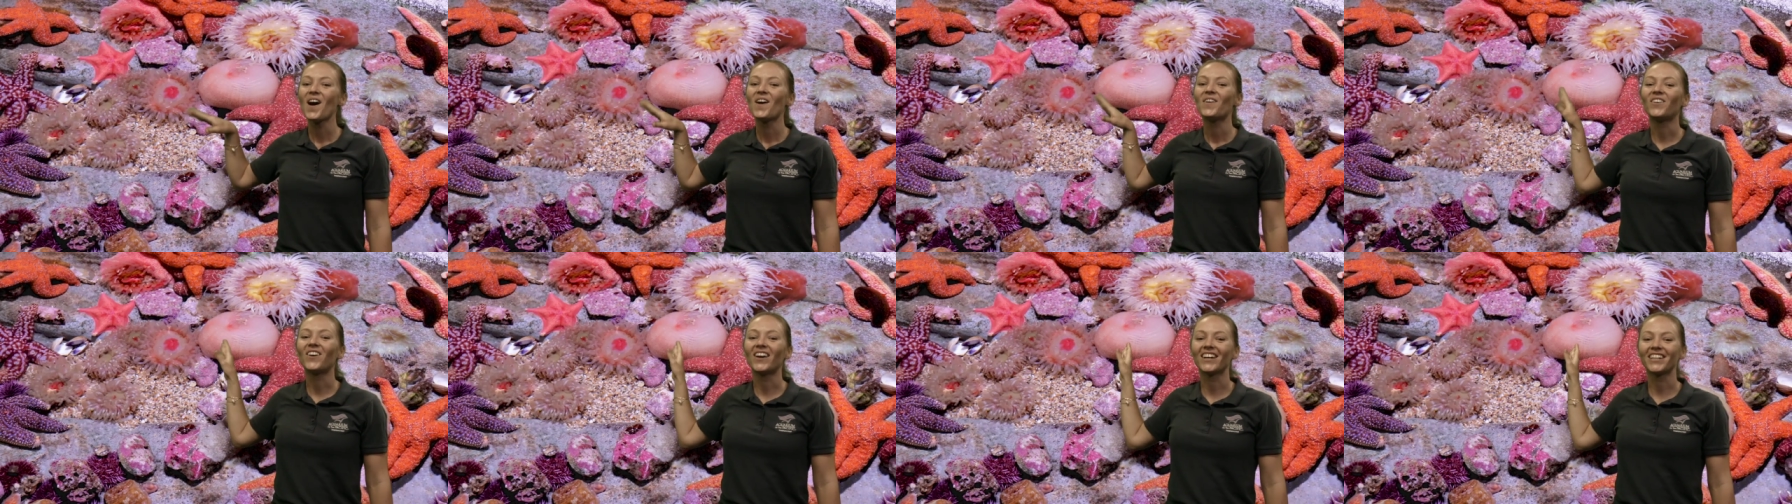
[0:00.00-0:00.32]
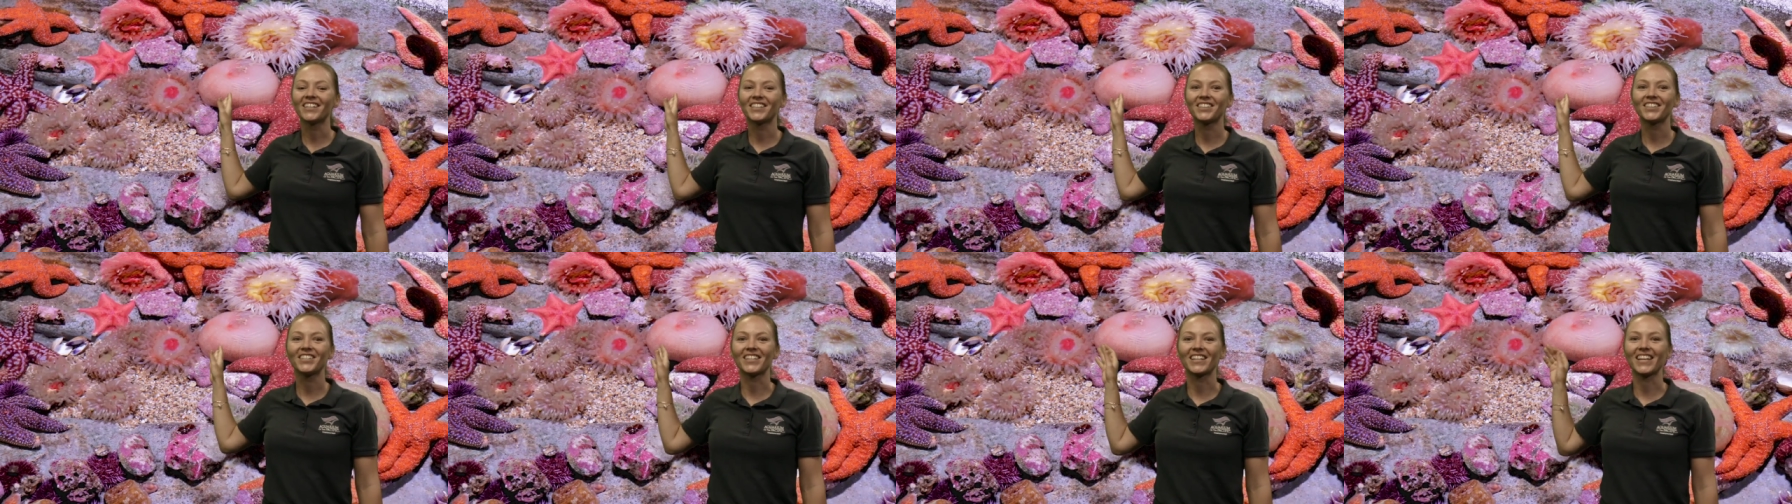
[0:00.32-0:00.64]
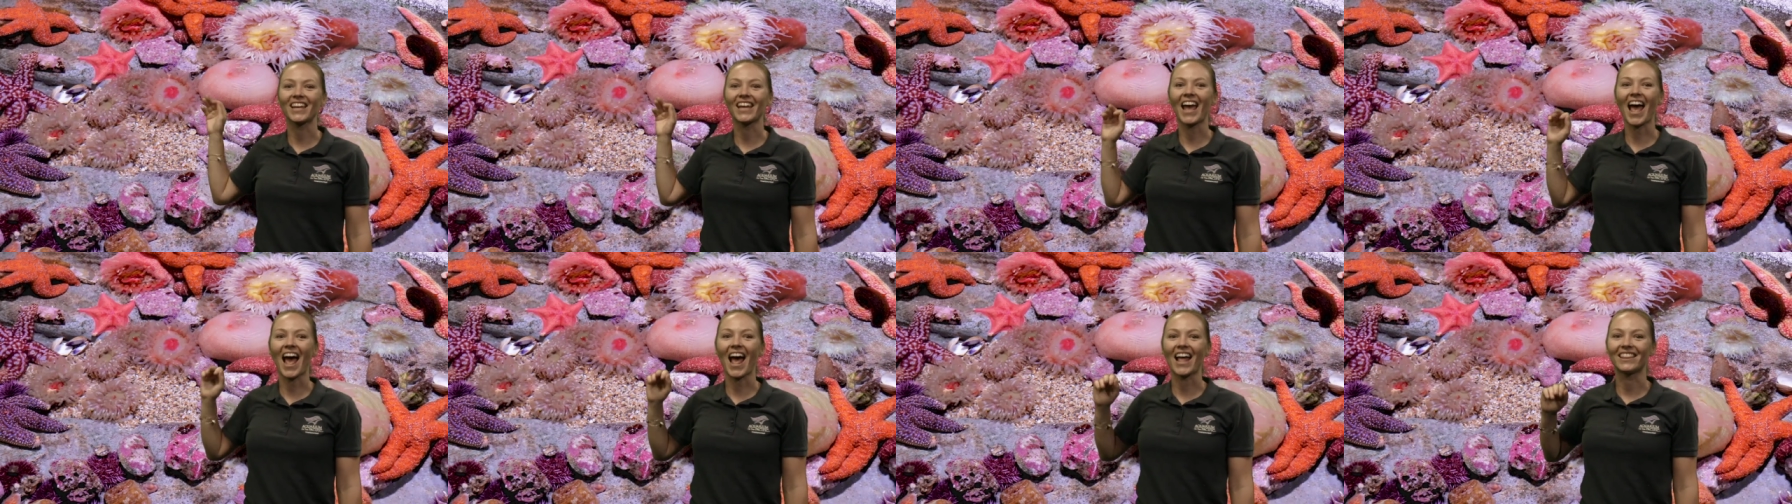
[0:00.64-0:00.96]
while you're
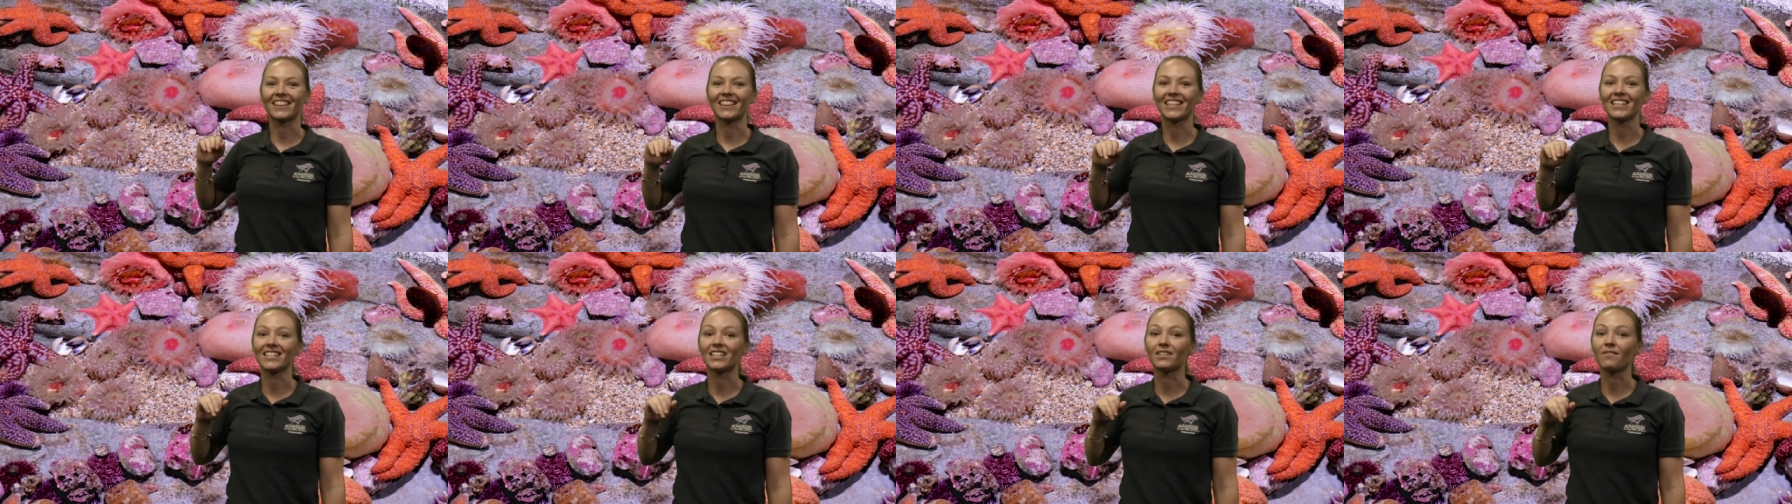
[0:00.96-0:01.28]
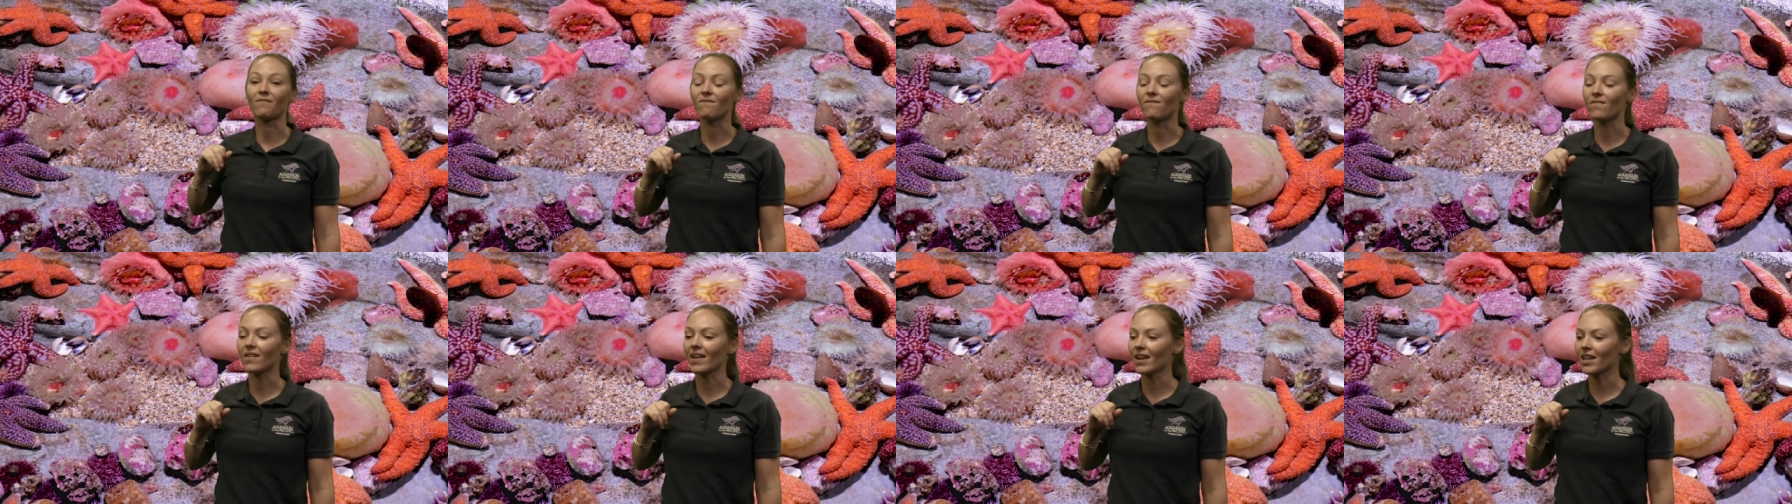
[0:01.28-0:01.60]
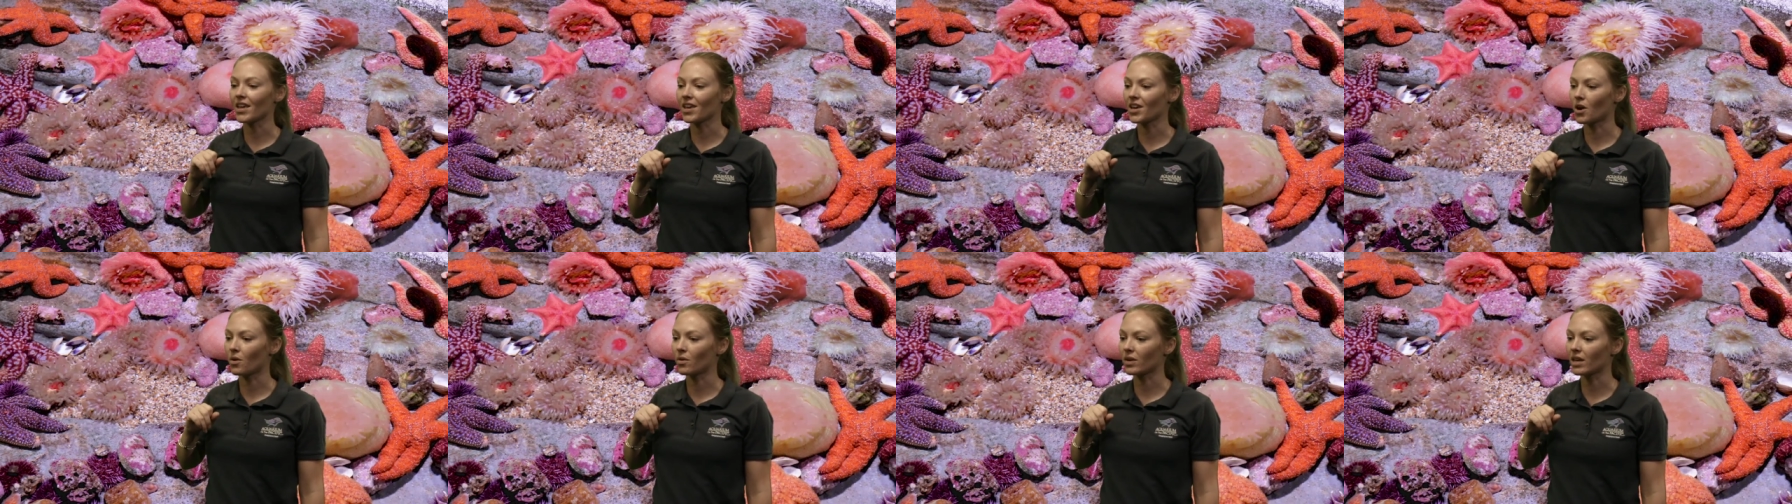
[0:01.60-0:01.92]
looking at this
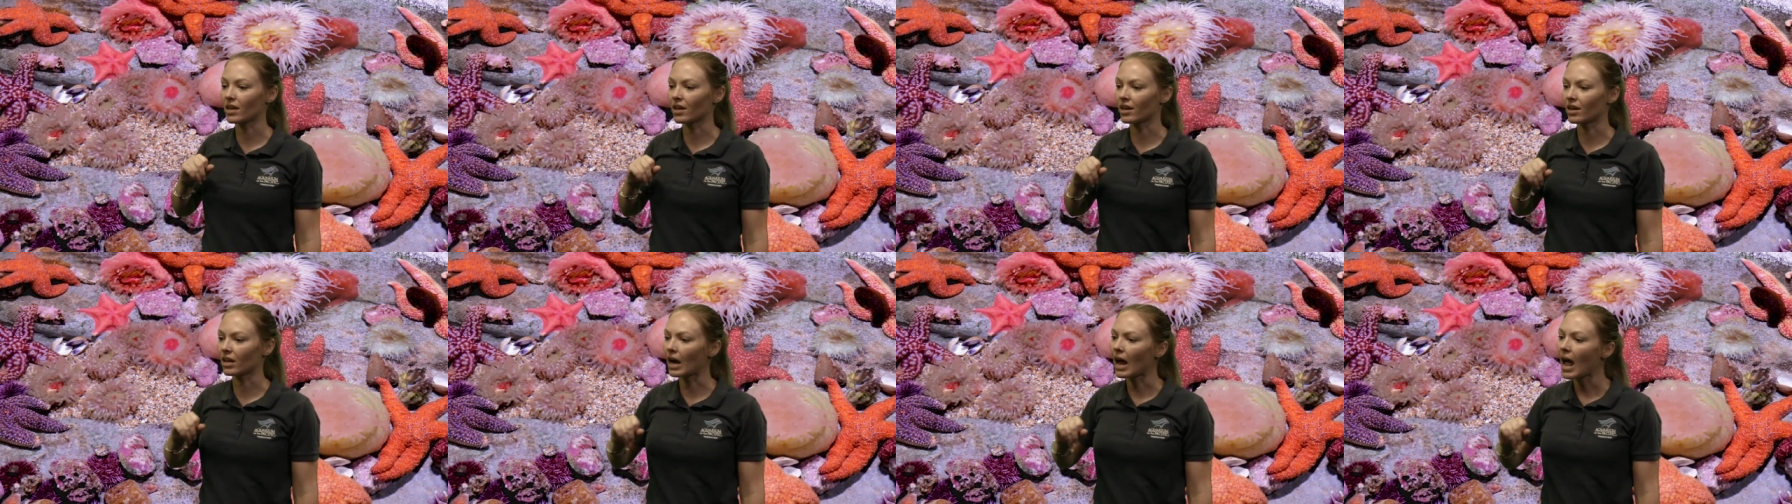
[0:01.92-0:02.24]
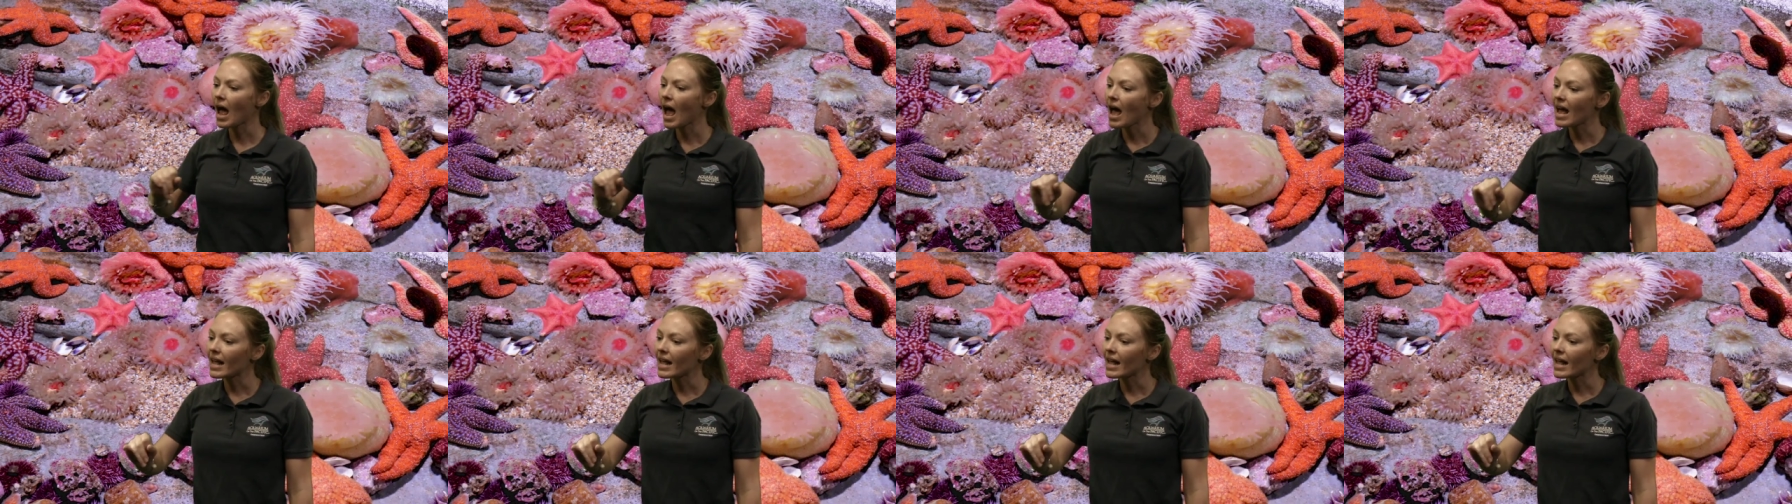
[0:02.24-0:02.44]
video here.